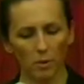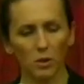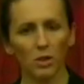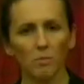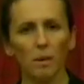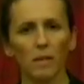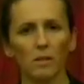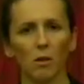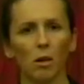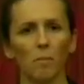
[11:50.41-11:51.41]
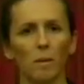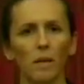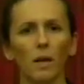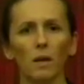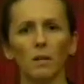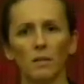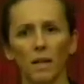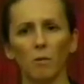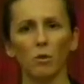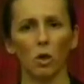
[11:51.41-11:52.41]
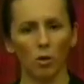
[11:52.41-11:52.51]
but just based on making data which